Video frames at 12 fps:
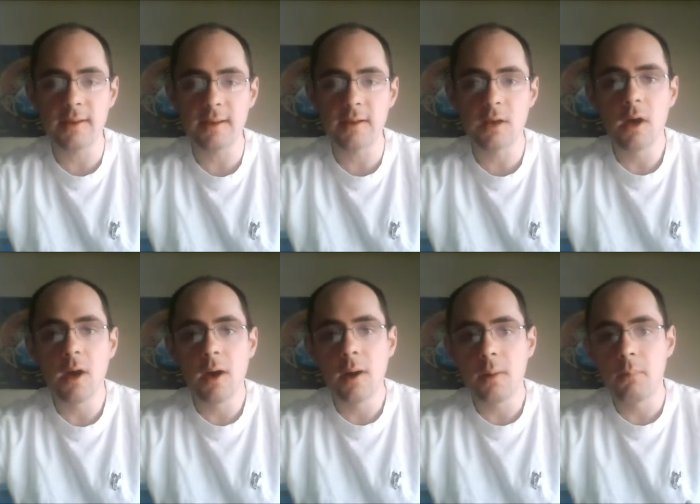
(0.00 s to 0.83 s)
did.
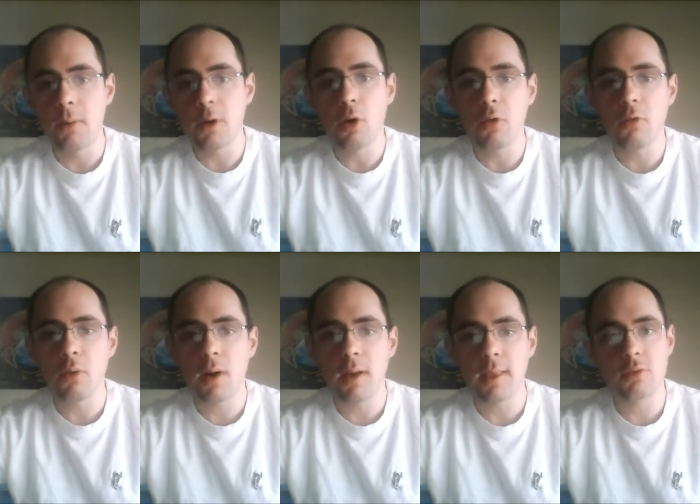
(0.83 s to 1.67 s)
But
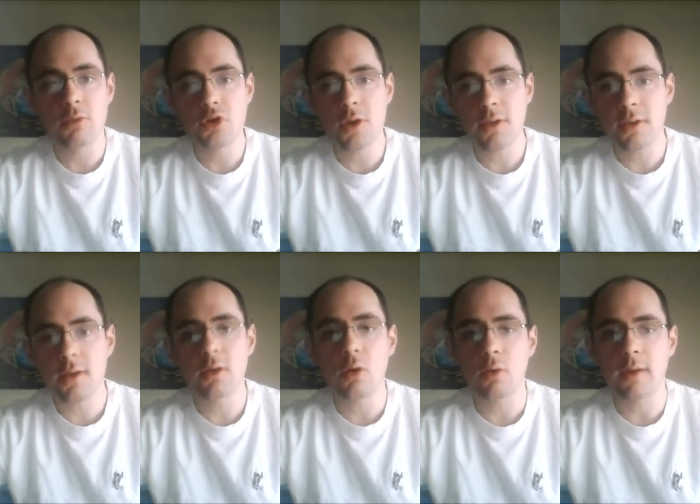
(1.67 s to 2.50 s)
overall, it was just
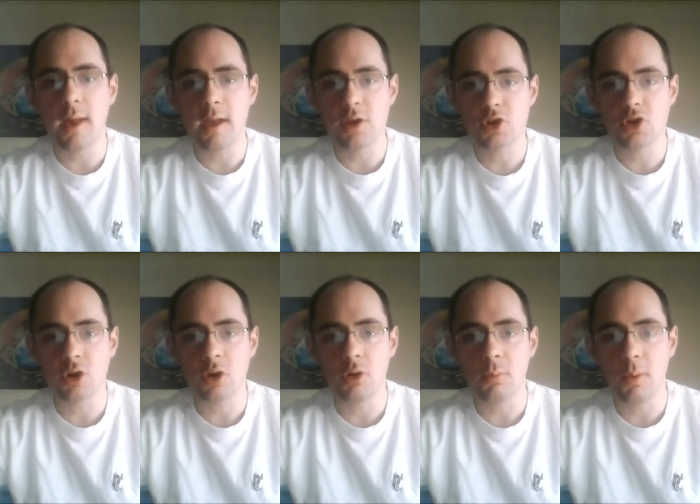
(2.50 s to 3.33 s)
an okay
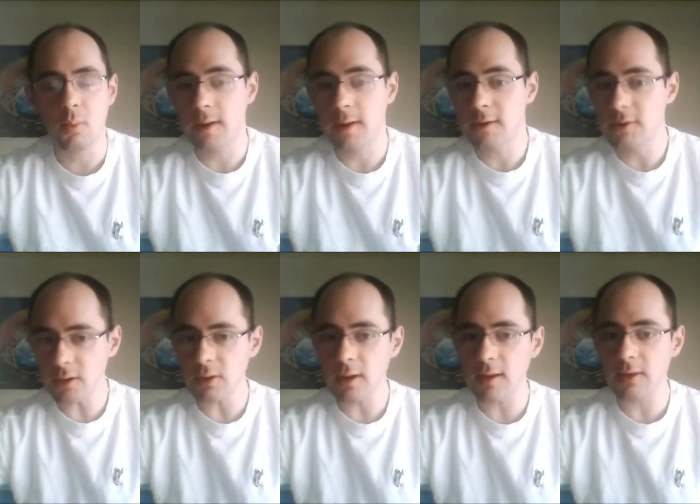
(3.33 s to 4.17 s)
show. But what I
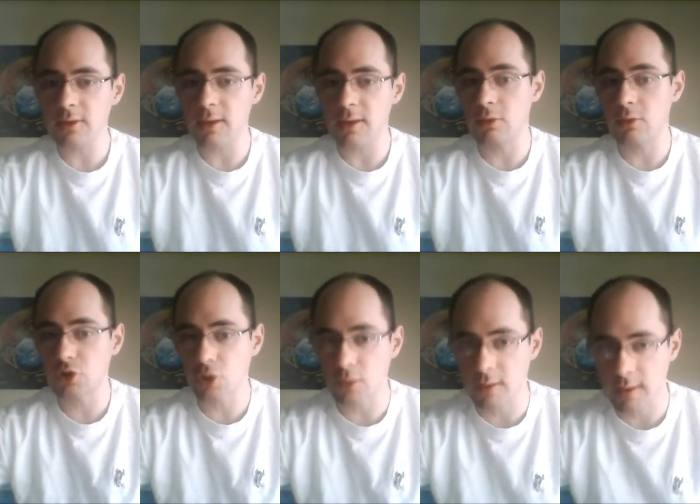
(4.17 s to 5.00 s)
did like is how the
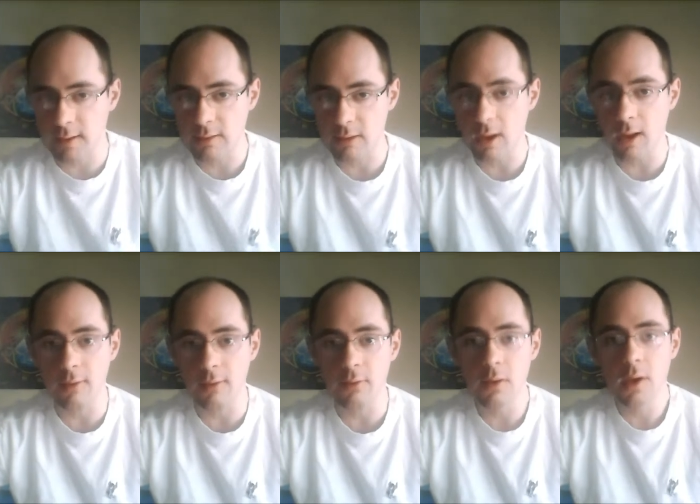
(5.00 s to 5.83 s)
show kicked
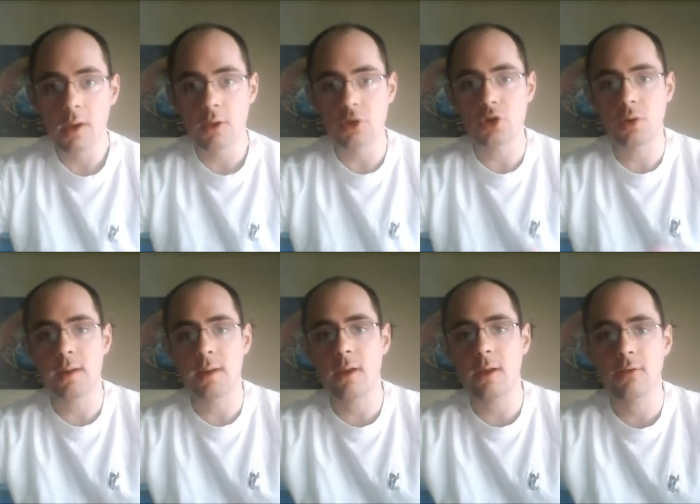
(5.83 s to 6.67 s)
off. The show
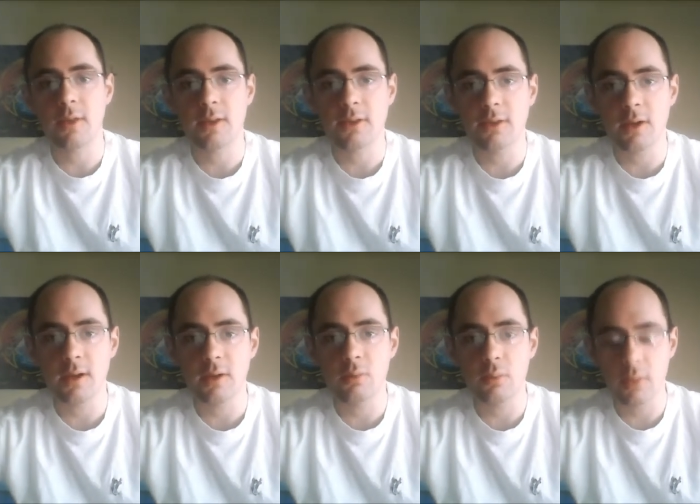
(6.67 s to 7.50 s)
kicked off last
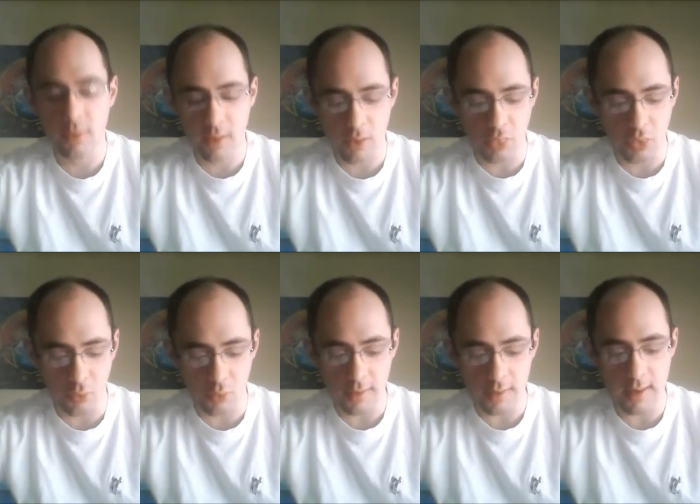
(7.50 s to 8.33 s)
night when the
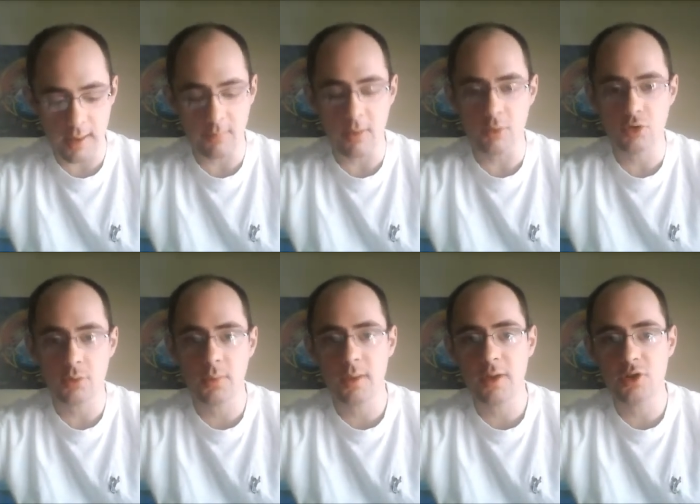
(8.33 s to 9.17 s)
Authority came out,
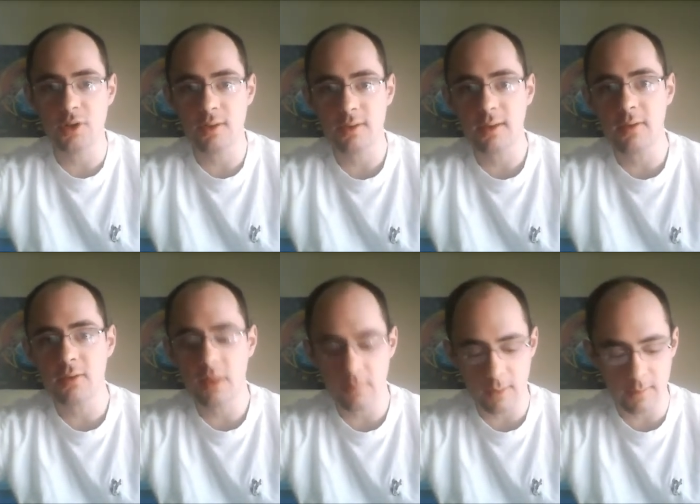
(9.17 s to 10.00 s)
Triple H and
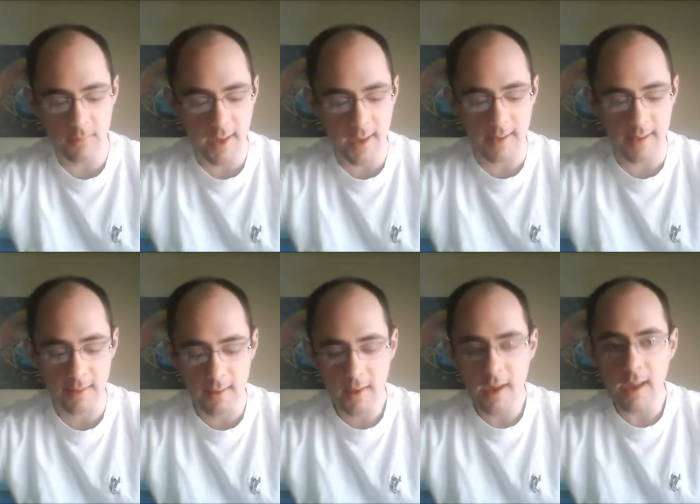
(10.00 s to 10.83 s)
Stephanie McMahon,
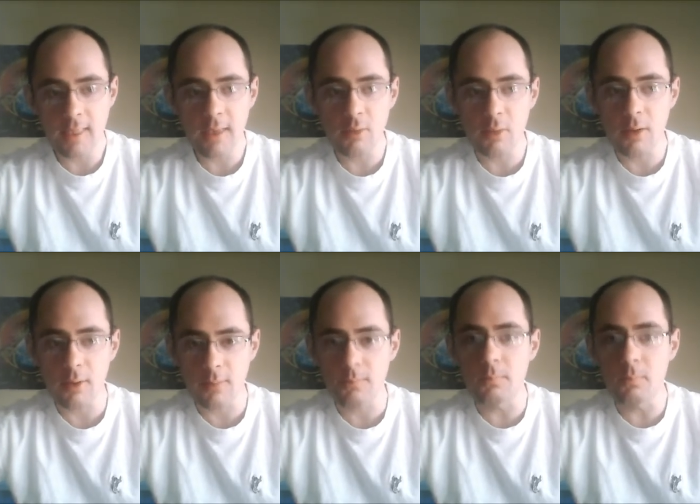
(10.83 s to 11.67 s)
and they
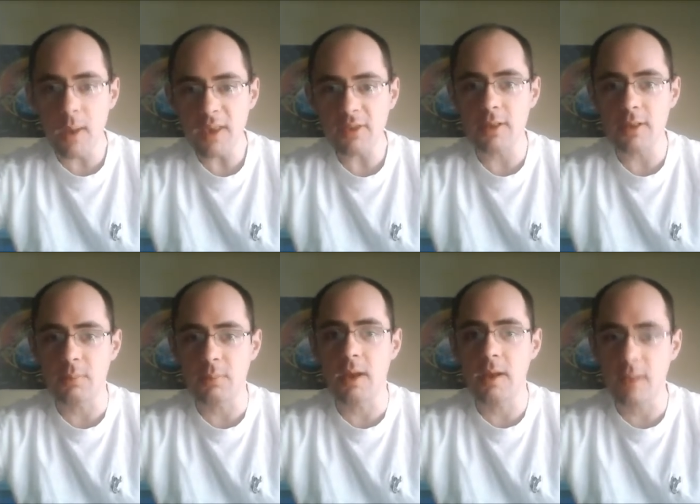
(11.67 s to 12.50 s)
were basically
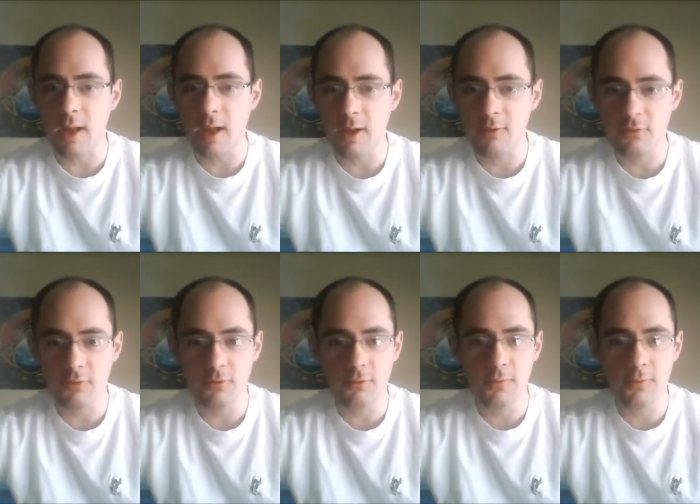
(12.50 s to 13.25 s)
playing off